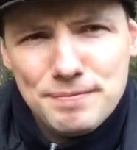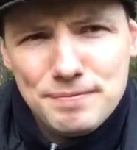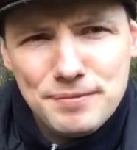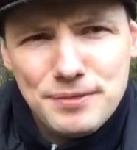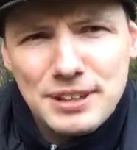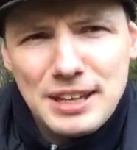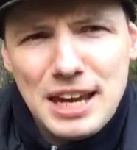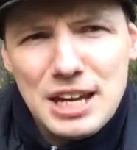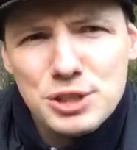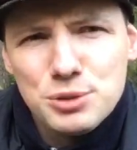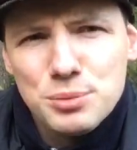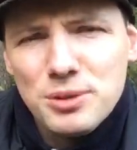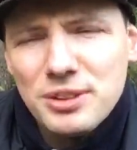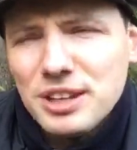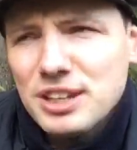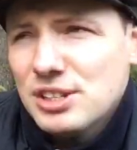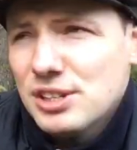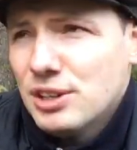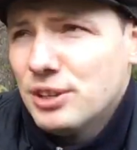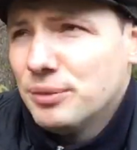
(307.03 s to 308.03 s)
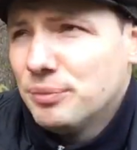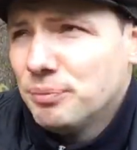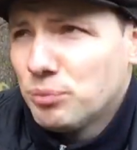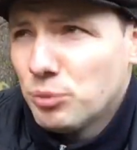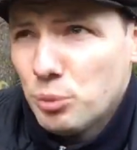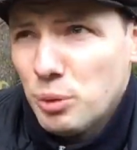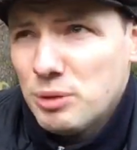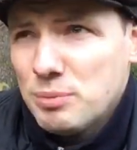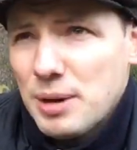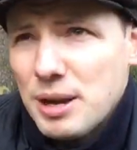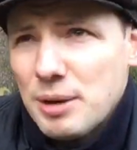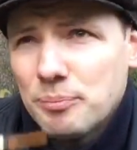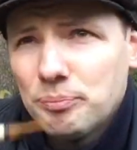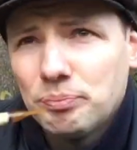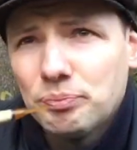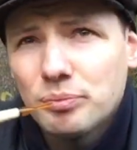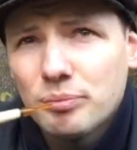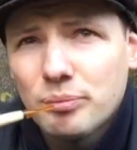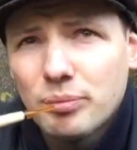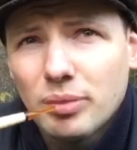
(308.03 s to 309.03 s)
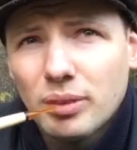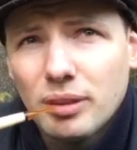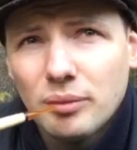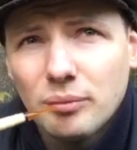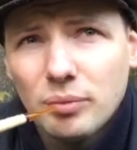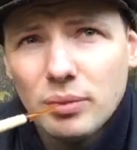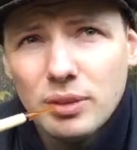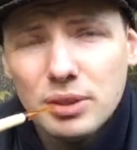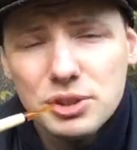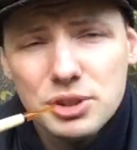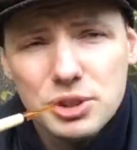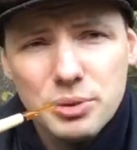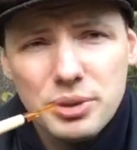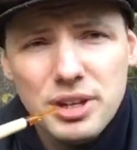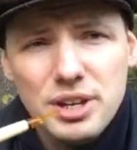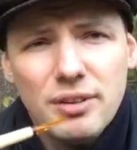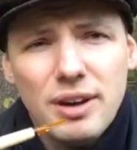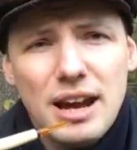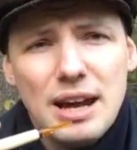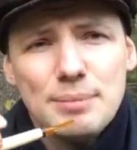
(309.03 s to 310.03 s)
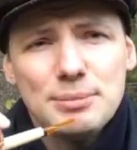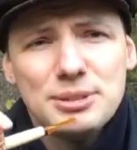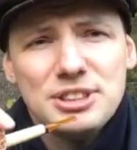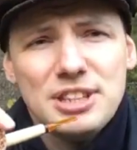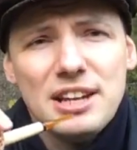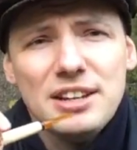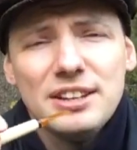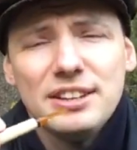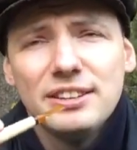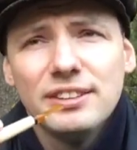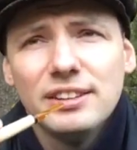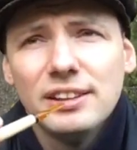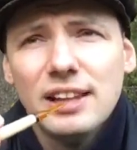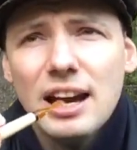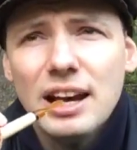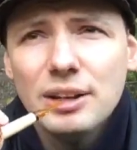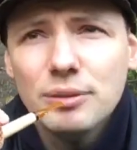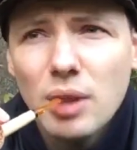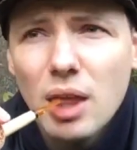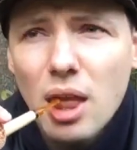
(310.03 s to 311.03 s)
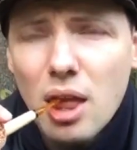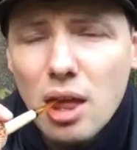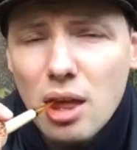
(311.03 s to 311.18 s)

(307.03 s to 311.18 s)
the case with the guitar, with me. So here I am standing in the line.